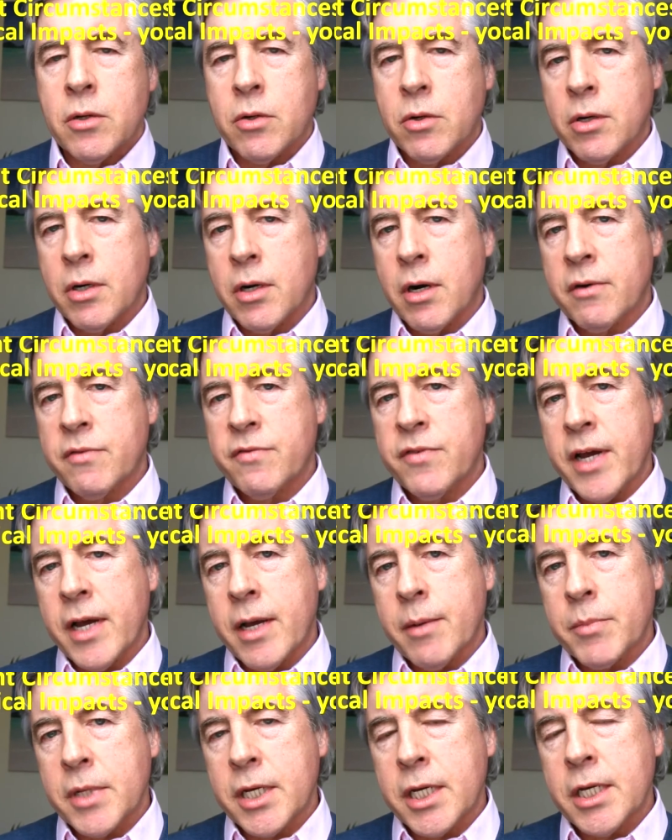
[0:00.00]
or our
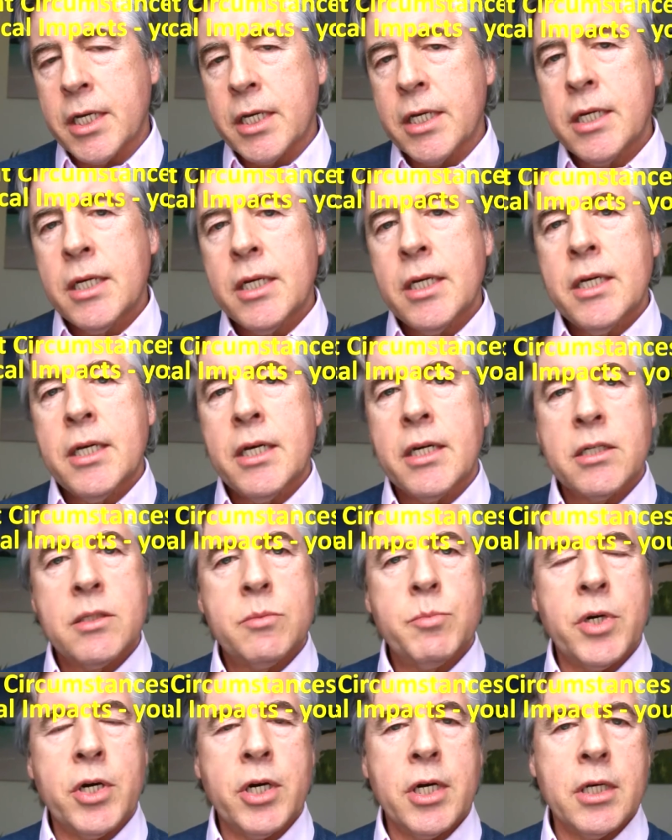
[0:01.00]
family
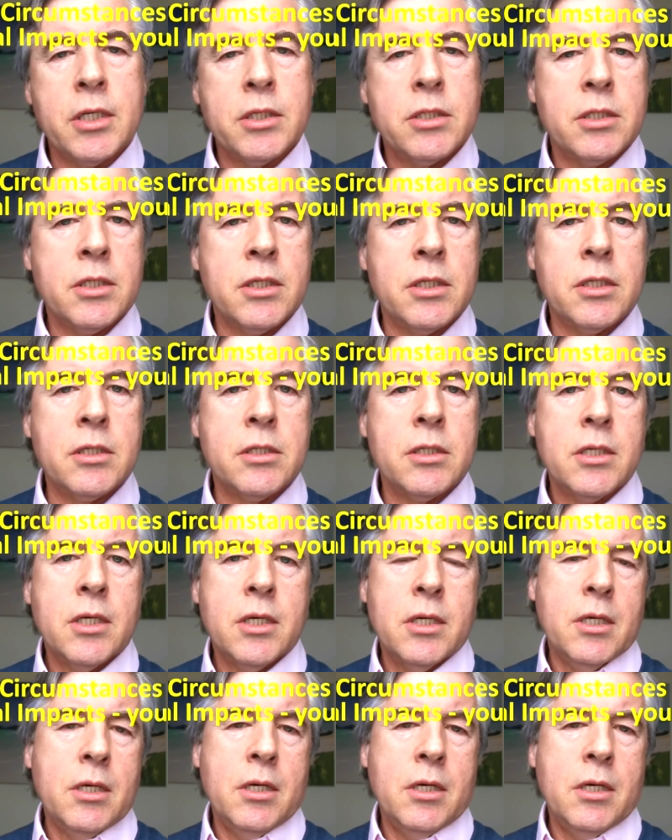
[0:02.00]
experiences,